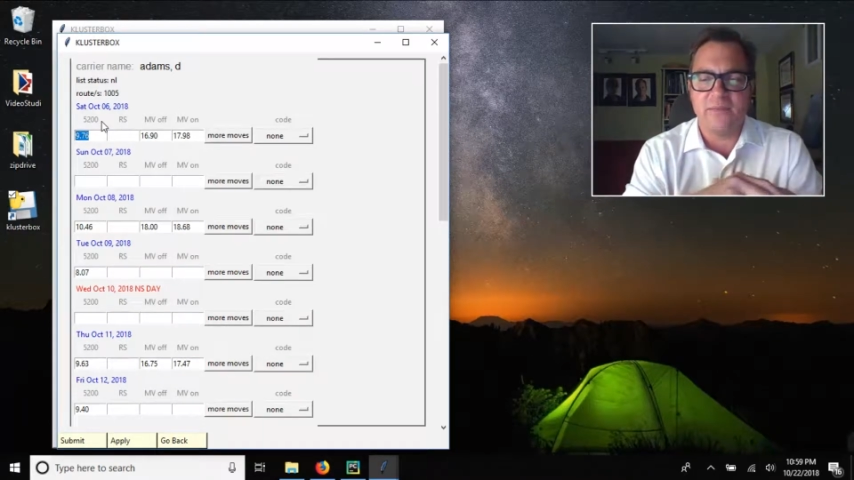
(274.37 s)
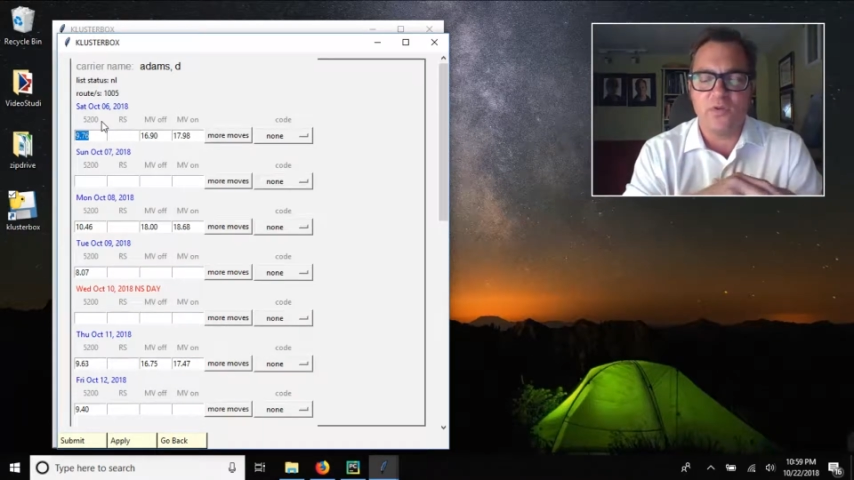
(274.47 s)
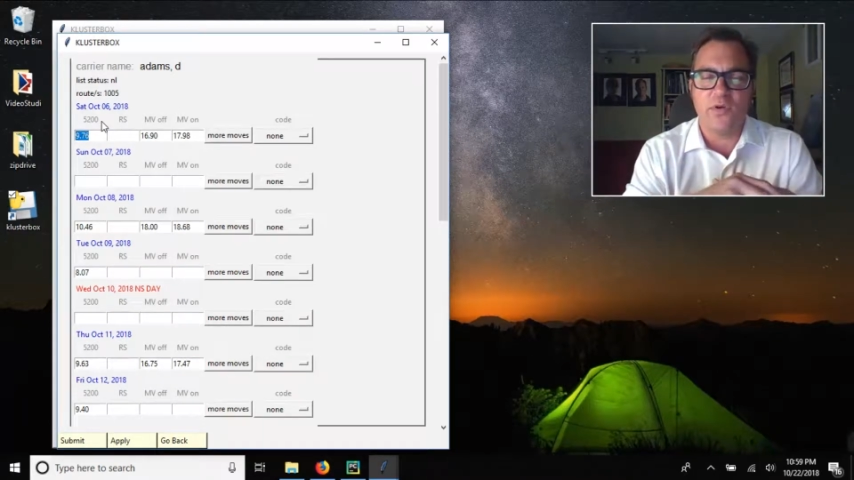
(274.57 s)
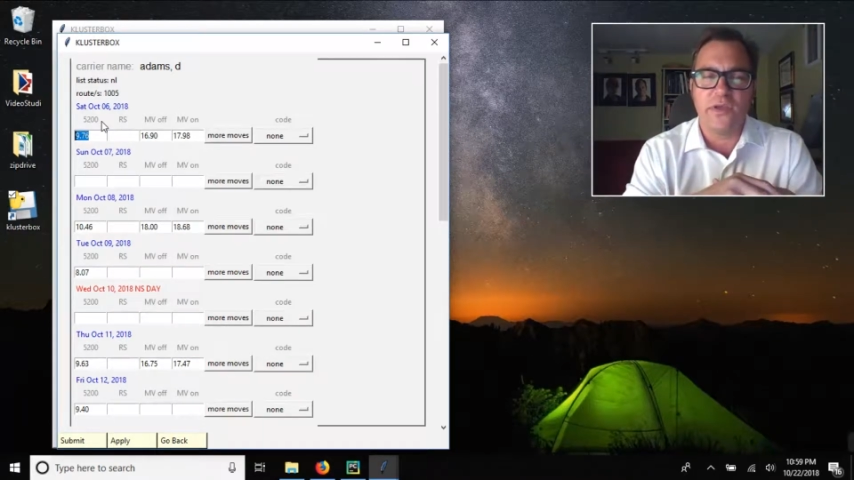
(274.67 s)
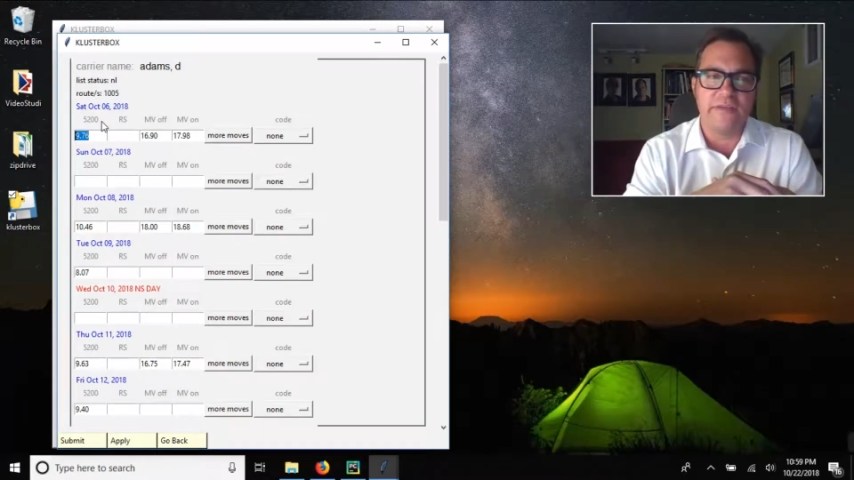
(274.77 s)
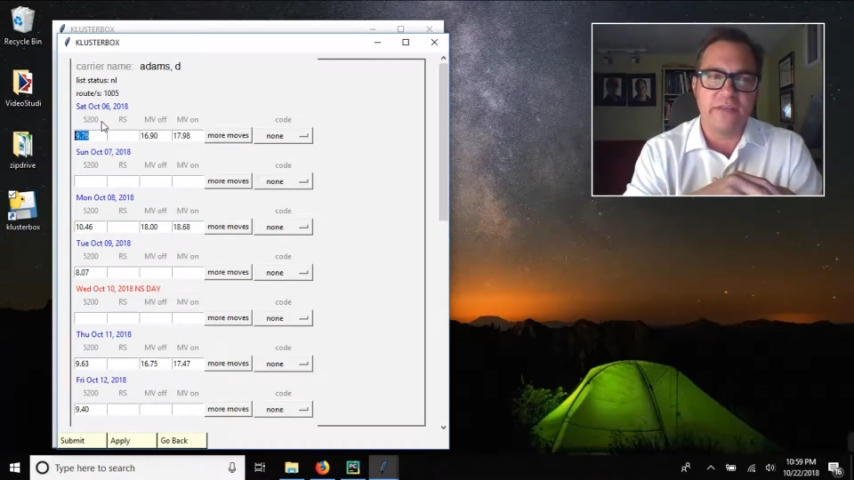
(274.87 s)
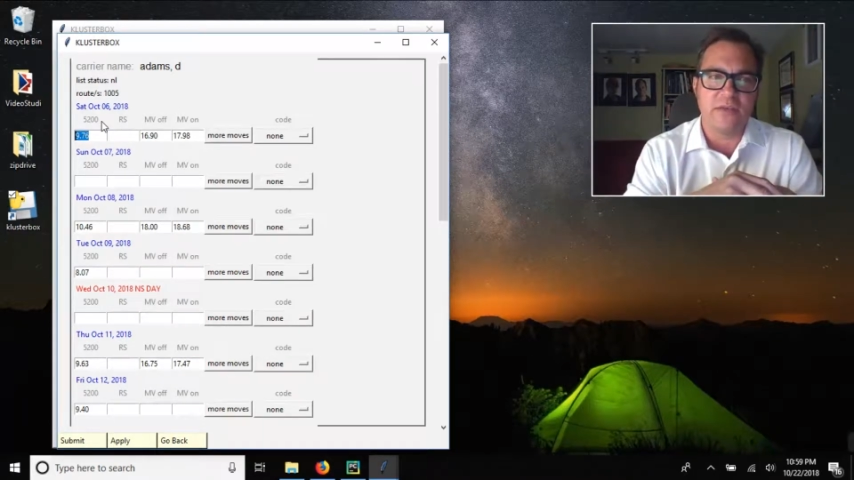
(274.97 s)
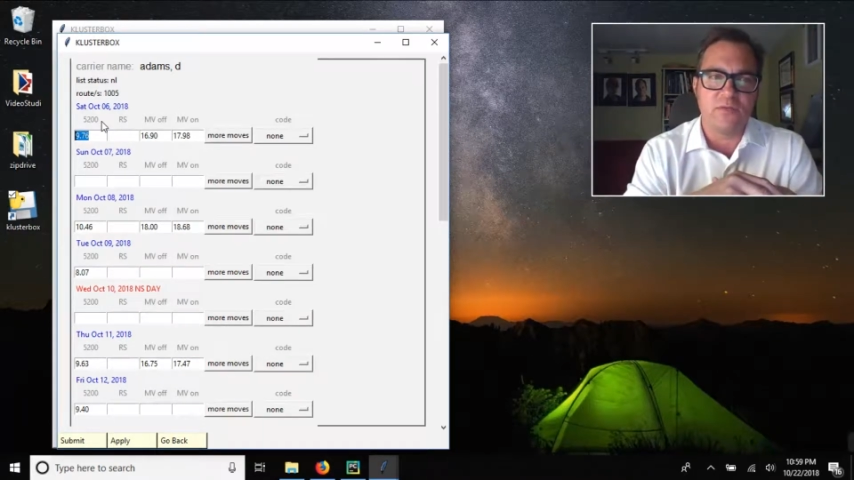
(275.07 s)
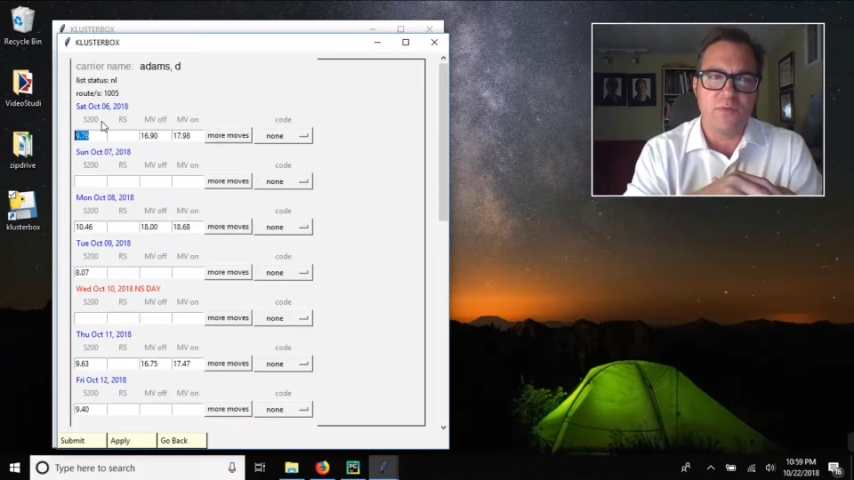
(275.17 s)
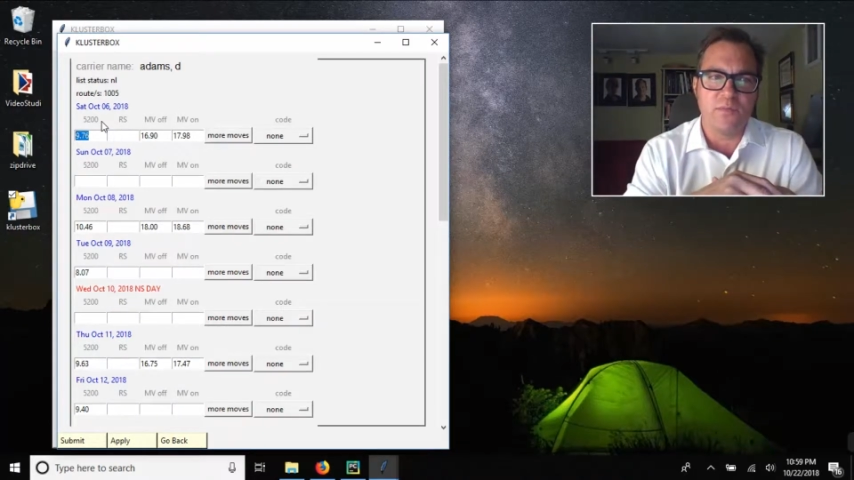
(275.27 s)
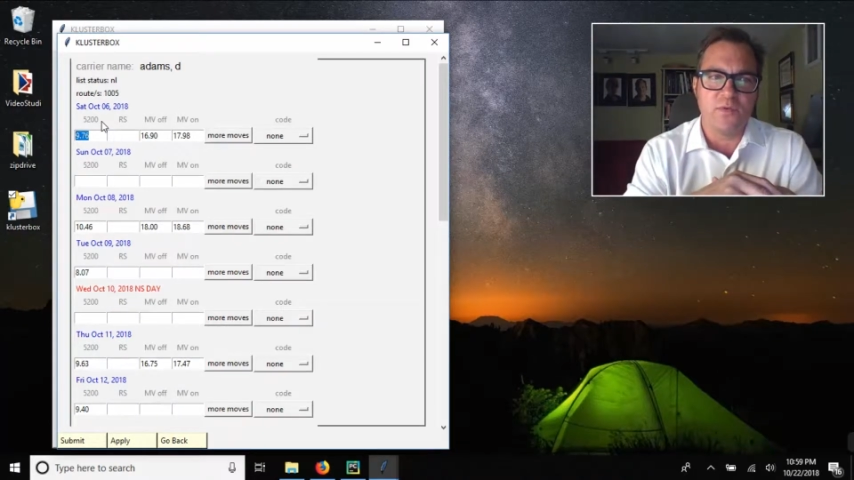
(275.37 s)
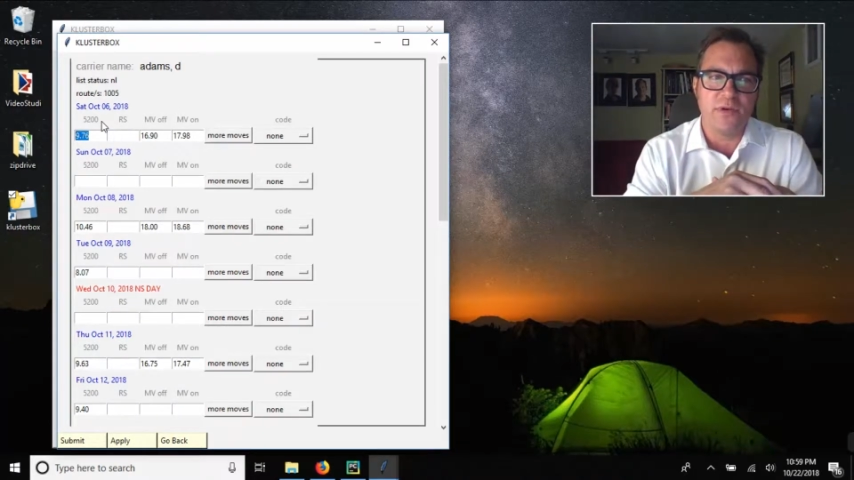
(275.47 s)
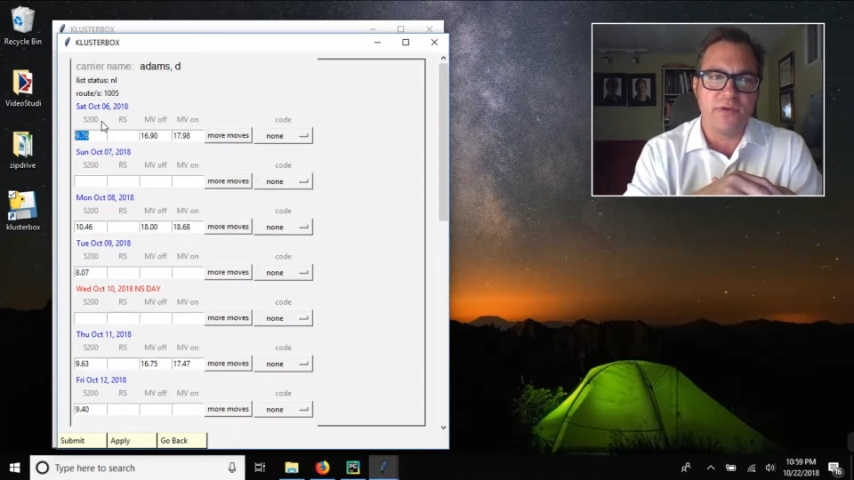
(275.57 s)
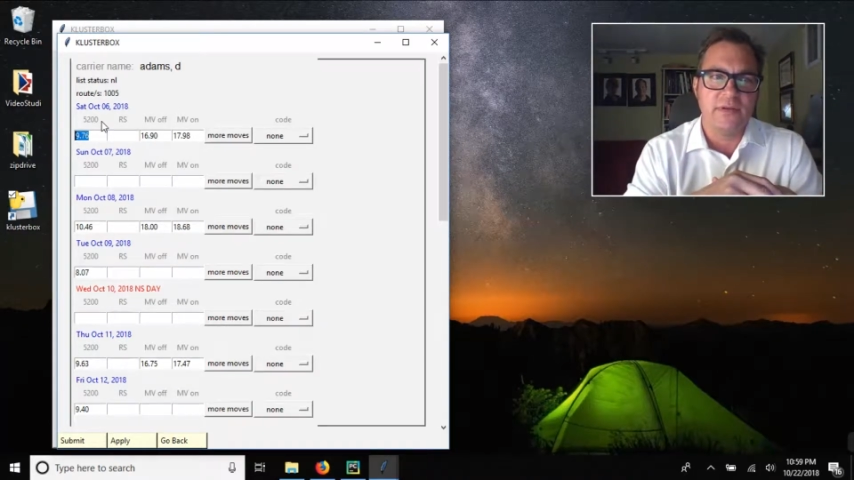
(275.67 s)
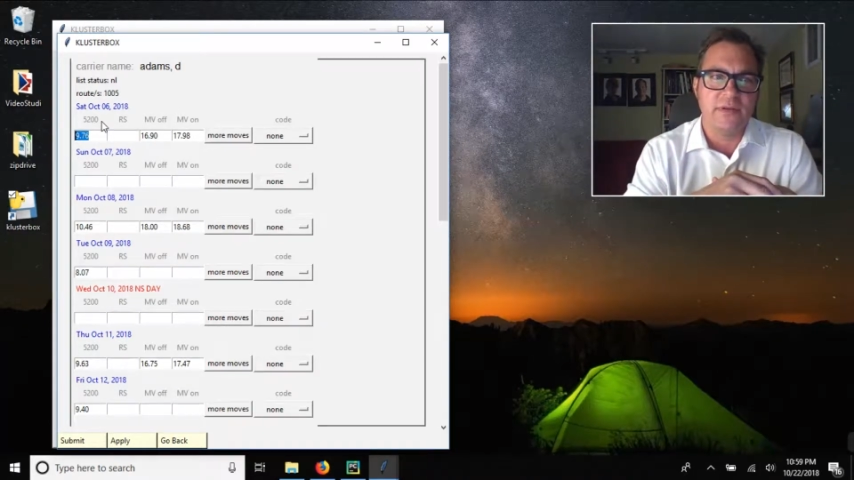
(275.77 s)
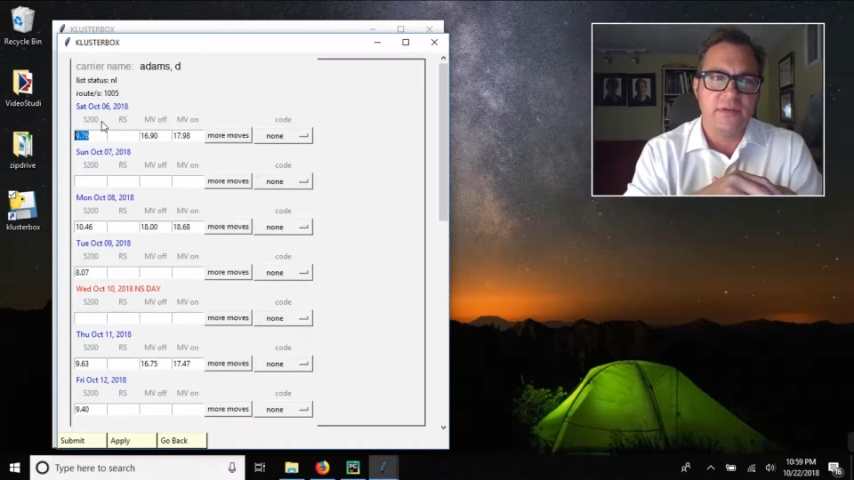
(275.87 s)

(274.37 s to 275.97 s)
employee everything report.